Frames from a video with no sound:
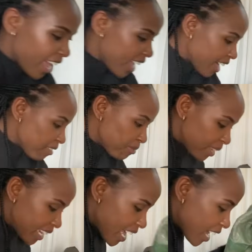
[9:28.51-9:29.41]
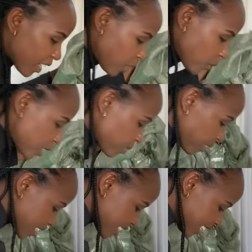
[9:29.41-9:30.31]
I have made a huge
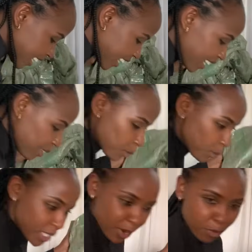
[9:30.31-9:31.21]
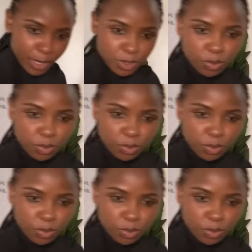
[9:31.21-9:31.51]
mess here, which I'm going to